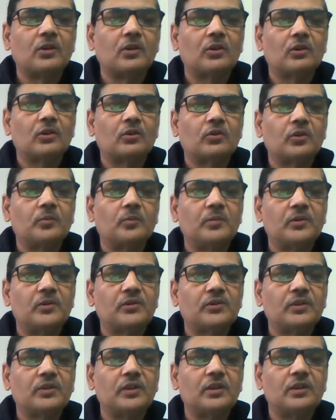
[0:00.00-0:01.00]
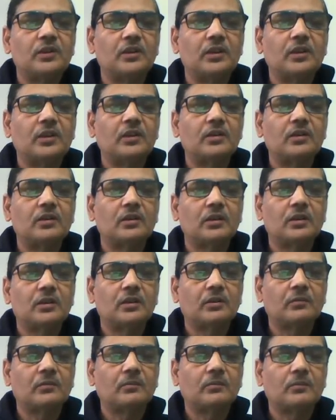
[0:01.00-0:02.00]
could be seen
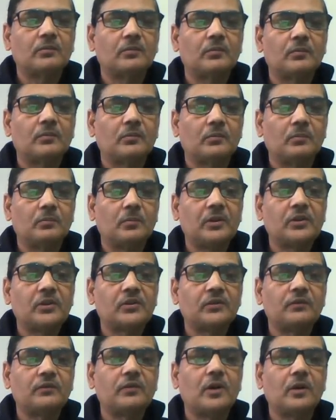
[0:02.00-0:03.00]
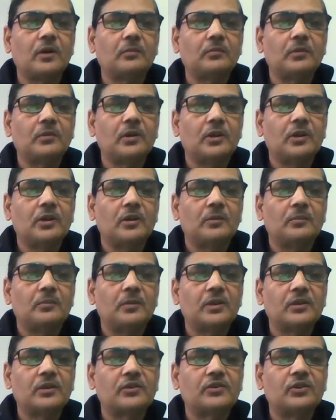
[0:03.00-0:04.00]
in best form,
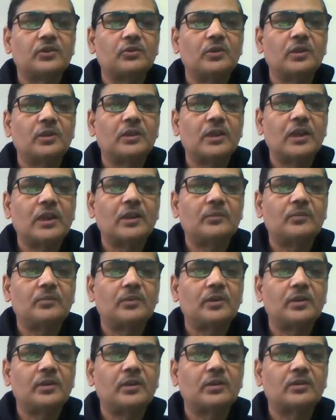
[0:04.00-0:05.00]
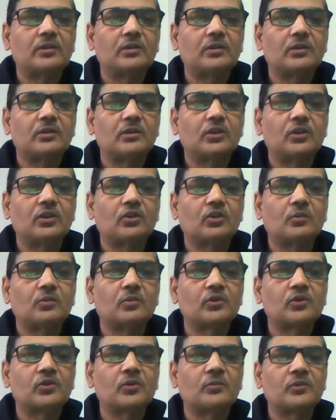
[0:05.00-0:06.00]
because during that period the
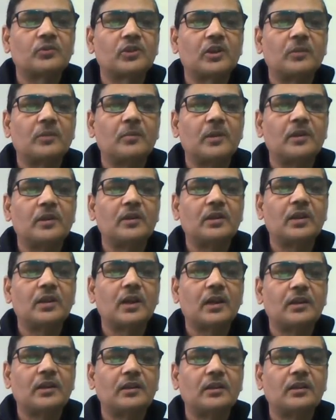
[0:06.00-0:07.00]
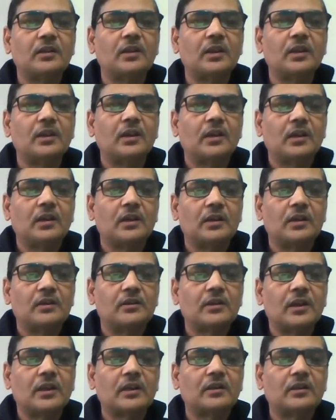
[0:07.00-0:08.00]
chromosomes remain in highly
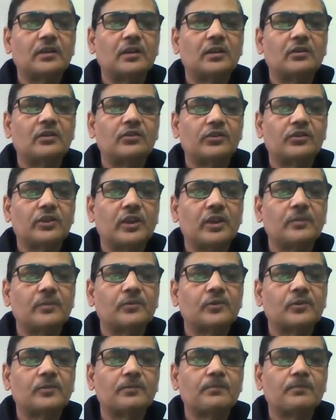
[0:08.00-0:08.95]
contracted shapes.